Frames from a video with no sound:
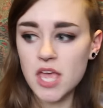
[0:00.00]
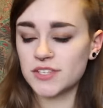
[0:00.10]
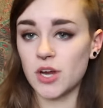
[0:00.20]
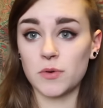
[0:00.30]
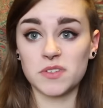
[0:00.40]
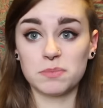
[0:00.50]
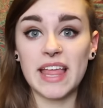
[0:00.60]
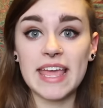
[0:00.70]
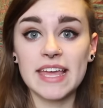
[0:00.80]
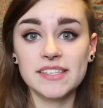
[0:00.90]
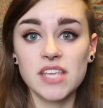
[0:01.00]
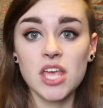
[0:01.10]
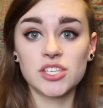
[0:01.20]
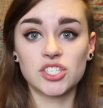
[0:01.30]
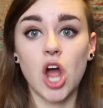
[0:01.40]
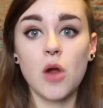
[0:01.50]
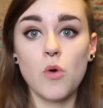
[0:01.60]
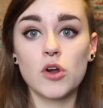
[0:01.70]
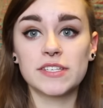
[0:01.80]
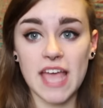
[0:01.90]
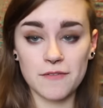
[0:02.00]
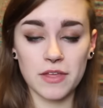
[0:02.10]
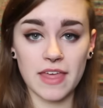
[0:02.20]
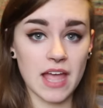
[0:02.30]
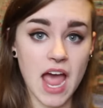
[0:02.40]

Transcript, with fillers: Star Wars blankets, Star Wars everything.